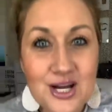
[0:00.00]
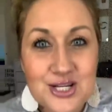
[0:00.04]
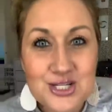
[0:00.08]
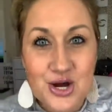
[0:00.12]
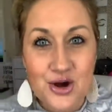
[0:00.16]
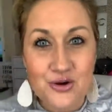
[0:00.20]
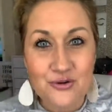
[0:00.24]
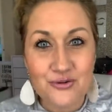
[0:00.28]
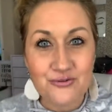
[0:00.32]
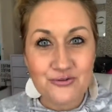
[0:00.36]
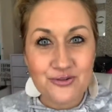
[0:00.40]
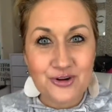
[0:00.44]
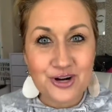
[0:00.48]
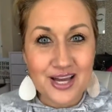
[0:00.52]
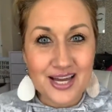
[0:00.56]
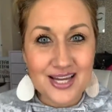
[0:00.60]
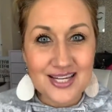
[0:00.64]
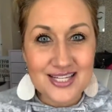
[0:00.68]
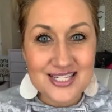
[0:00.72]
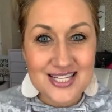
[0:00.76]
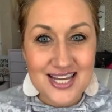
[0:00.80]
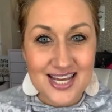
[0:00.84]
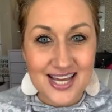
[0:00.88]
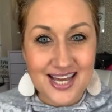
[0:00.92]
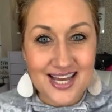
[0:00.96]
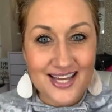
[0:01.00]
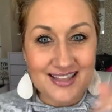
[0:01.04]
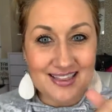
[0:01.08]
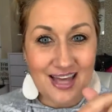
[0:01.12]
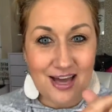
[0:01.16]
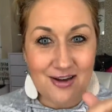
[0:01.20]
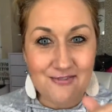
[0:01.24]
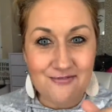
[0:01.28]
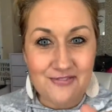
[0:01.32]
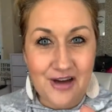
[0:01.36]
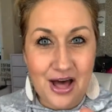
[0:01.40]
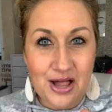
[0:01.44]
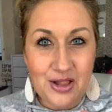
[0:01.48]
don't forget to hit
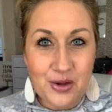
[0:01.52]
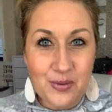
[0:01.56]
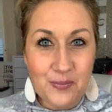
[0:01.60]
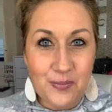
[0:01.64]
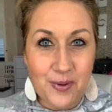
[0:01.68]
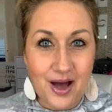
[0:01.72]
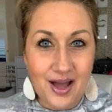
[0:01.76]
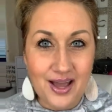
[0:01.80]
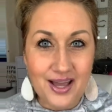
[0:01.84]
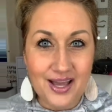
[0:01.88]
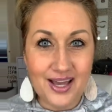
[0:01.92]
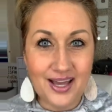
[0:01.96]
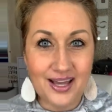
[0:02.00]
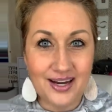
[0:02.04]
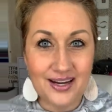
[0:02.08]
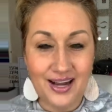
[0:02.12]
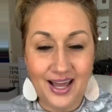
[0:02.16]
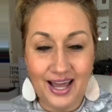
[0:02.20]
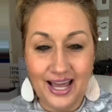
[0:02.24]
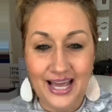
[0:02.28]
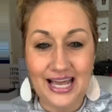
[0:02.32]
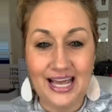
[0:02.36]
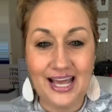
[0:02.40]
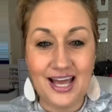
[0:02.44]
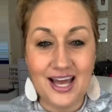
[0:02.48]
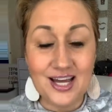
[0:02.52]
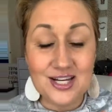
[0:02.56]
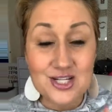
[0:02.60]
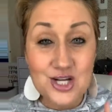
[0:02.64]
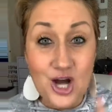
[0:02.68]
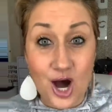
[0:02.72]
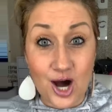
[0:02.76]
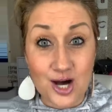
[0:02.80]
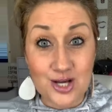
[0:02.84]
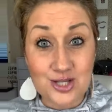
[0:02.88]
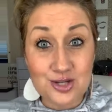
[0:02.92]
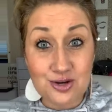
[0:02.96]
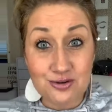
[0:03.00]
that follow button and
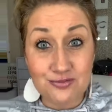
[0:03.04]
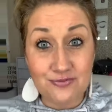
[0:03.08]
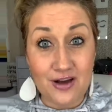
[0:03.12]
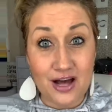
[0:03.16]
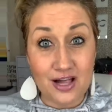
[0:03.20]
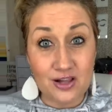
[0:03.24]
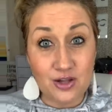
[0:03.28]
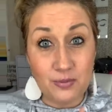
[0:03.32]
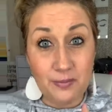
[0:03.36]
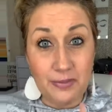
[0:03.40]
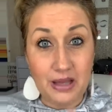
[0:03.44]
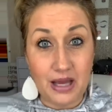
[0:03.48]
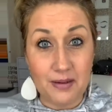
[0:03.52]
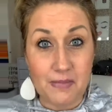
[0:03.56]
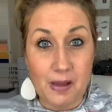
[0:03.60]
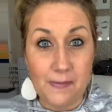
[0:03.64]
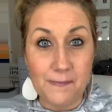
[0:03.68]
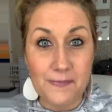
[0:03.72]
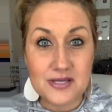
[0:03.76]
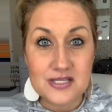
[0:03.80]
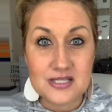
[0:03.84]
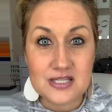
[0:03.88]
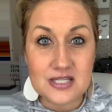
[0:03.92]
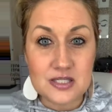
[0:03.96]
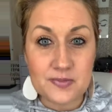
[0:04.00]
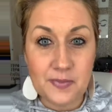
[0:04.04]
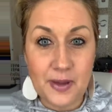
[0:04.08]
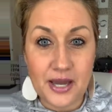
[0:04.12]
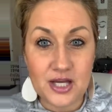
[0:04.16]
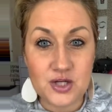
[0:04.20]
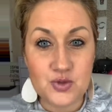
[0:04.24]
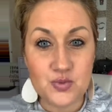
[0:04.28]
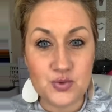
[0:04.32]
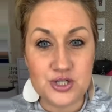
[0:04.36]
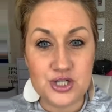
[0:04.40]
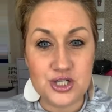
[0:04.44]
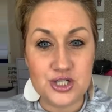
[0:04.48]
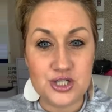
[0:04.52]
also follow me on my business
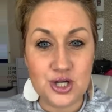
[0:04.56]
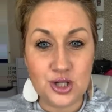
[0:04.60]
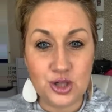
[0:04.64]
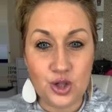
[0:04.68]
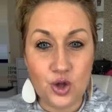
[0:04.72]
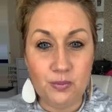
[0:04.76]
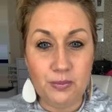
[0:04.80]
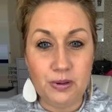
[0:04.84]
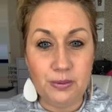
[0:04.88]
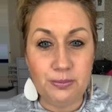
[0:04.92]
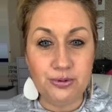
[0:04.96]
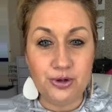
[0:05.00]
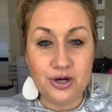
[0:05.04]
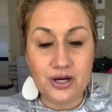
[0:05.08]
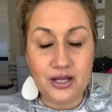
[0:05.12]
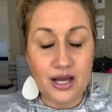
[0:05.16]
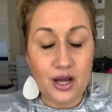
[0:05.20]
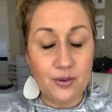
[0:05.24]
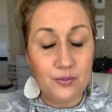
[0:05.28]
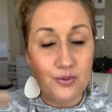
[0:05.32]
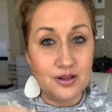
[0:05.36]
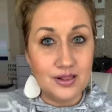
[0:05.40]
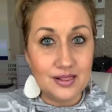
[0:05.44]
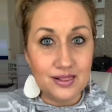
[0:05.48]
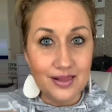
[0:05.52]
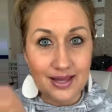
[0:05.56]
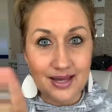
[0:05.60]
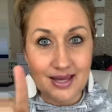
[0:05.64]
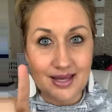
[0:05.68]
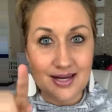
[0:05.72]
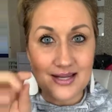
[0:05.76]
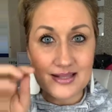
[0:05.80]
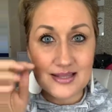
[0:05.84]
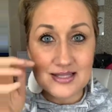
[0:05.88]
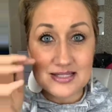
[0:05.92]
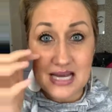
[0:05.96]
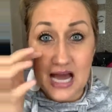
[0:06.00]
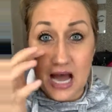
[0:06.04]
page, which is Glow Me Pretty. I will link it
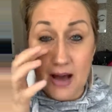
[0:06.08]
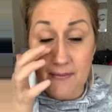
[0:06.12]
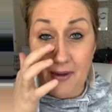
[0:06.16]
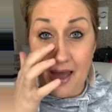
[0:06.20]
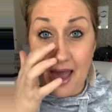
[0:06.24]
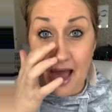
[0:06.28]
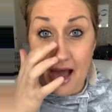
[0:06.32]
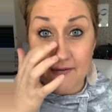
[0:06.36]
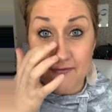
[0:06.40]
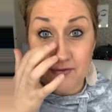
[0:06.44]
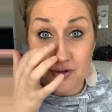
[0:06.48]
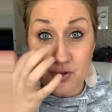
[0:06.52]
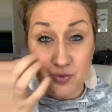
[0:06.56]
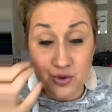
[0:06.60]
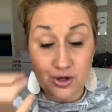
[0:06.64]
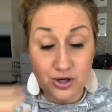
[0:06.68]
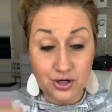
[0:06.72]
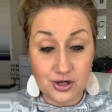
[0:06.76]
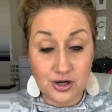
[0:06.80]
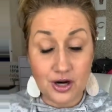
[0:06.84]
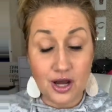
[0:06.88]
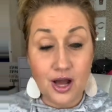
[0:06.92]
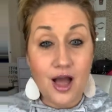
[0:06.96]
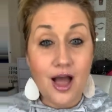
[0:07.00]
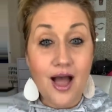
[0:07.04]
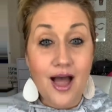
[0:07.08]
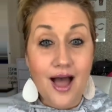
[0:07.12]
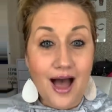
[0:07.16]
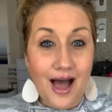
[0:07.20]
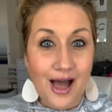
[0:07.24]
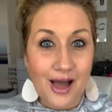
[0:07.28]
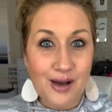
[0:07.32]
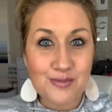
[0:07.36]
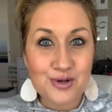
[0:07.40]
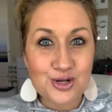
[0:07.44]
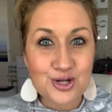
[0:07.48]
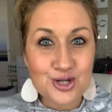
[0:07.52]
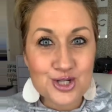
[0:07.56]
at the top afterward.
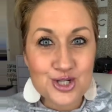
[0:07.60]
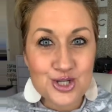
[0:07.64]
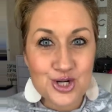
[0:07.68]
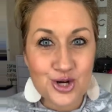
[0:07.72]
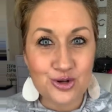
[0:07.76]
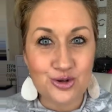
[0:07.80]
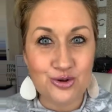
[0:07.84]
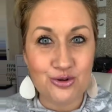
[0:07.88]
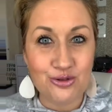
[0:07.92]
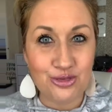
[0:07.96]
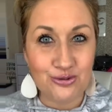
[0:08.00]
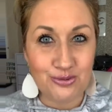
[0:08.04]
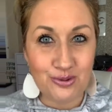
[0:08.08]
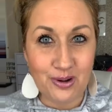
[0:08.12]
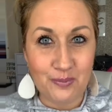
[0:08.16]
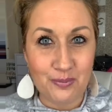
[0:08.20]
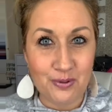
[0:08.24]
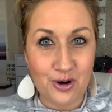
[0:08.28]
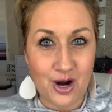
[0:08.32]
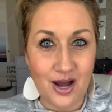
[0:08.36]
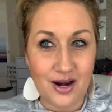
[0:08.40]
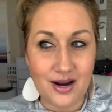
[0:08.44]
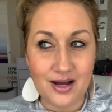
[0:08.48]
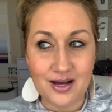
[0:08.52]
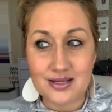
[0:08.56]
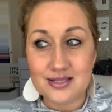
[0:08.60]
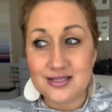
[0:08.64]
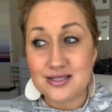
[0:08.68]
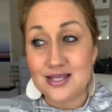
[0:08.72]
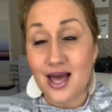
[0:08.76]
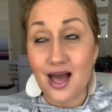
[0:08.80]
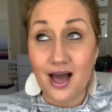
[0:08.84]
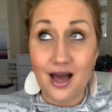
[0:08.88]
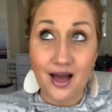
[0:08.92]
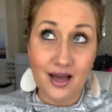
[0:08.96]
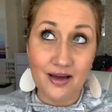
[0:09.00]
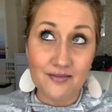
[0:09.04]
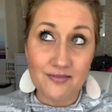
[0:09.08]
I'm going to show you three products
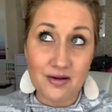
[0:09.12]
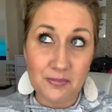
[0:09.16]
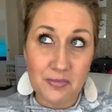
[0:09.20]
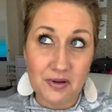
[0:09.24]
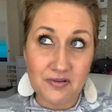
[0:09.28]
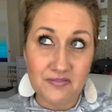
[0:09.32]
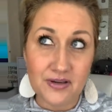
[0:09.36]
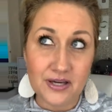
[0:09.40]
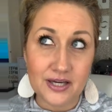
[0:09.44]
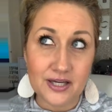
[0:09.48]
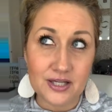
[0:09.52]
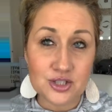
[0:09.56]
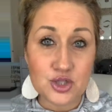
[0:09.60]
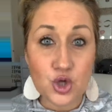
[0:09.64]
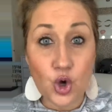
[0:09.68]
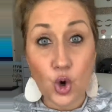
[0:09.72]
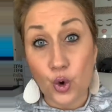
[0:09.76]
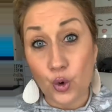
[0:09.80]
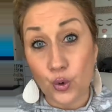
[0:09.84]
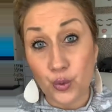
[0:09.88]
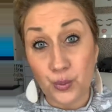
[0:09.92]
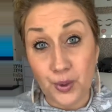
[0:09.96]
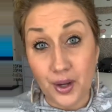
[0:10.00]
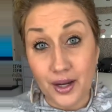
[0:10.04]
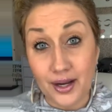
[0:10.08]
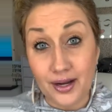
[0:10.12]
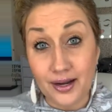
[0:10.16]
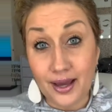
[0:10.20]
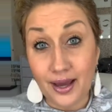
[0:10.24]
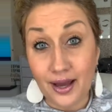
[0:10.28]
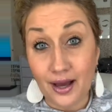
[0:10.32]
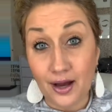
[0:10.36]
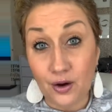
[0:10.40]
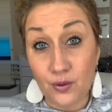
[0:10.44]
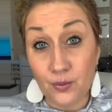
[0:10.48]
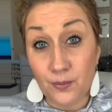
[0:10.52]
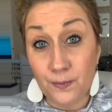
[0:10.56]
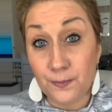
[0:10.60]
that I have on my face right
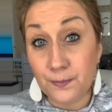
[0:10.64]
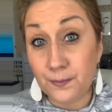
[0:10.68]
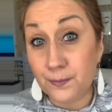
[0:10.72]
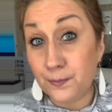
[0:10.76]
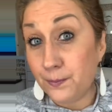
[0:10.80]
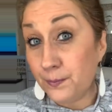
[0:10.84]
now